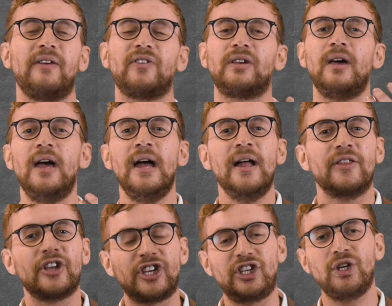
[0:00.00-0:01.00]
Given
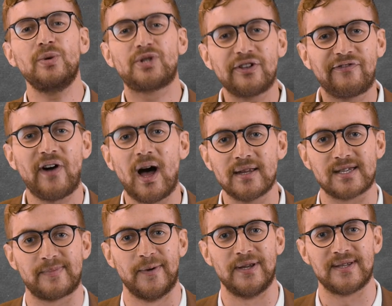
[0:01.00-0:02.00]
the huge
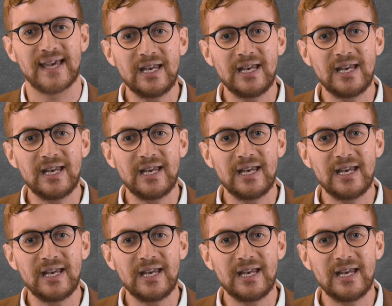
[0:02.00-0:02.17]
advancements